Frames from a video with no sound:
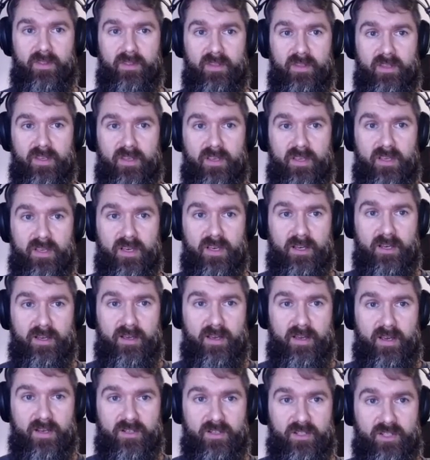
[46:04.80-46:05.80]
the
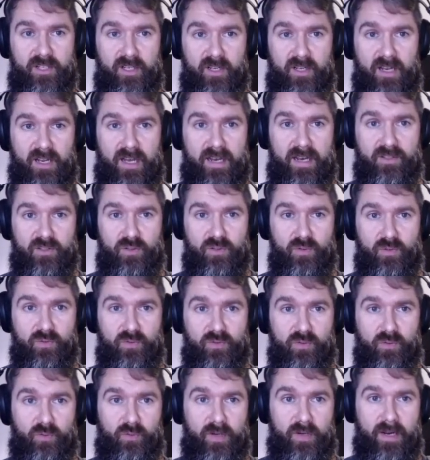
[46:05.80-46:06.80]
Azure CLI
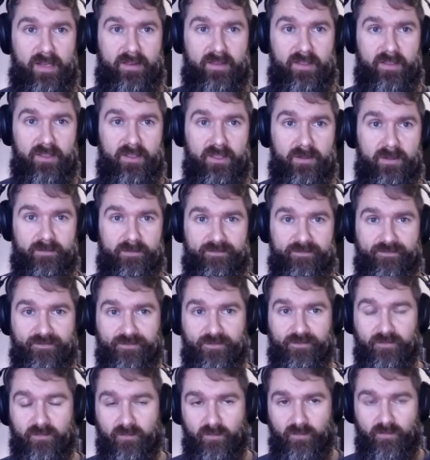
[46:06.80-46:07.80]
to create this.
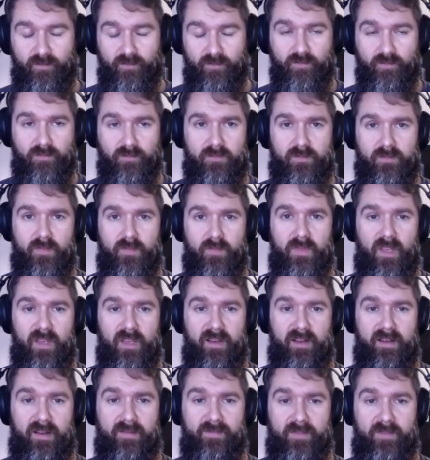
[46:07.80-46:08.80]

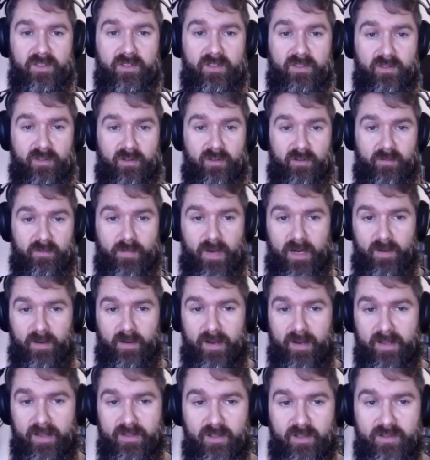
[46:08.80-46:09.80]
And this, by the
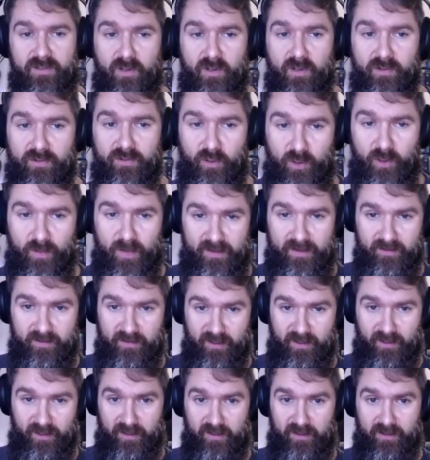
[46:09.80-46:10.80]
way, it's all documented
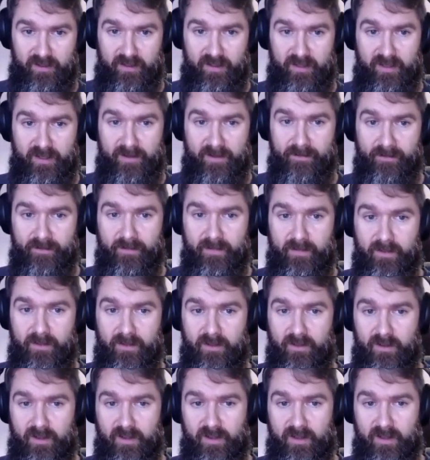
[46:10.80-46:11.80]
here,
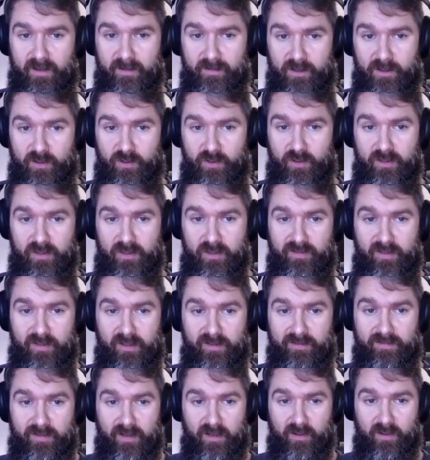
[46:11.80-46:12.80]
so you can definitely
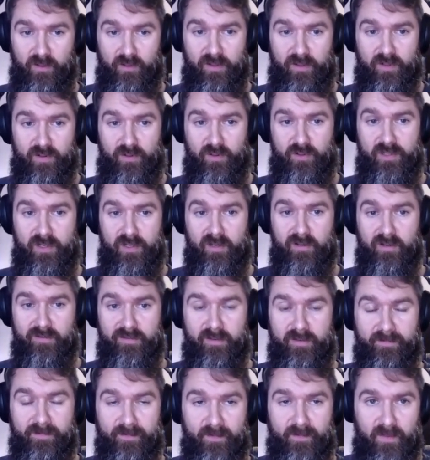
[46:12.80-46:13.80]
follow
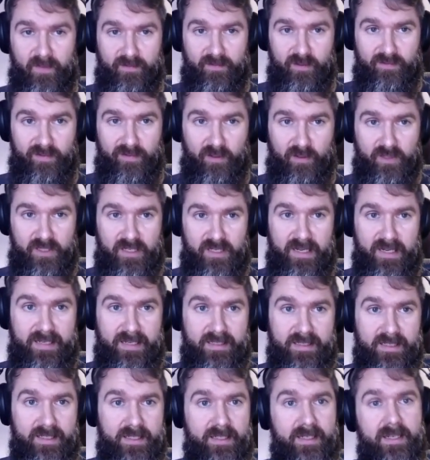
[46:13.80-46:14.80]
yourself if you follow these
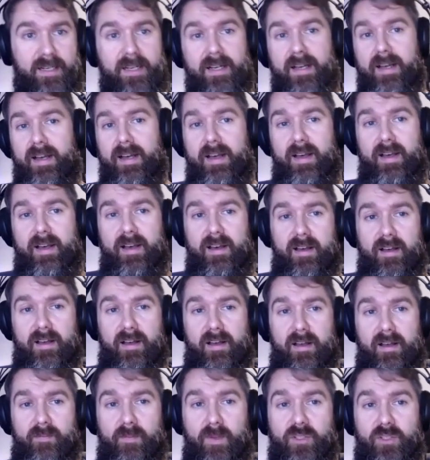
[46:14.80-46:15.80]
links.
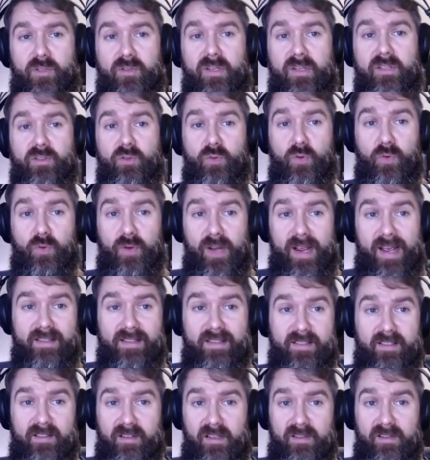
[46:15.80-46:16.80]
But you need to
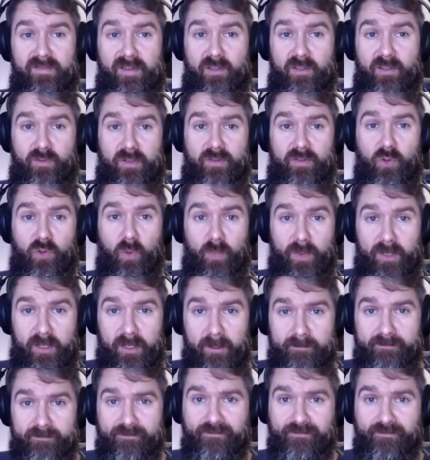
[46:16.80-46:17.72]
create an event grid topic,